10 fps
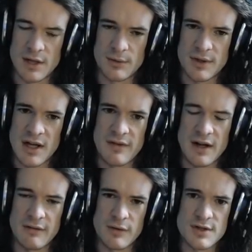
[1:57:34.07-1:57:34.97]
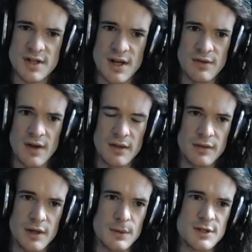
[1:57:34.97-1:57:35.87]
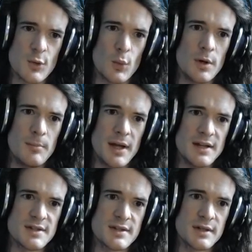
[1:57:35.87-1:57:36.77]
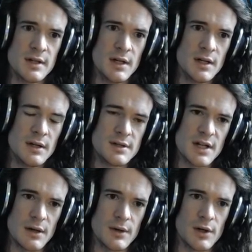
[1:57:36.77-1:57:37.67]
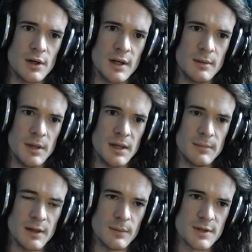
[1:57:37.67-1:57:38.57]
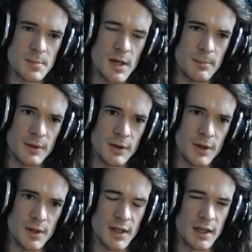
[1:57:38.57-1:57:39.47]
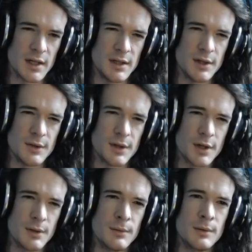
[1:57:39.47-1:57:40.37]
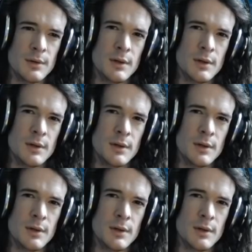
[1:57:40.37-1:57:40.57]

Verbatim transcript: I don't think I've ever seen that. There was a one base Terran all-in meme that was popular like a year ago,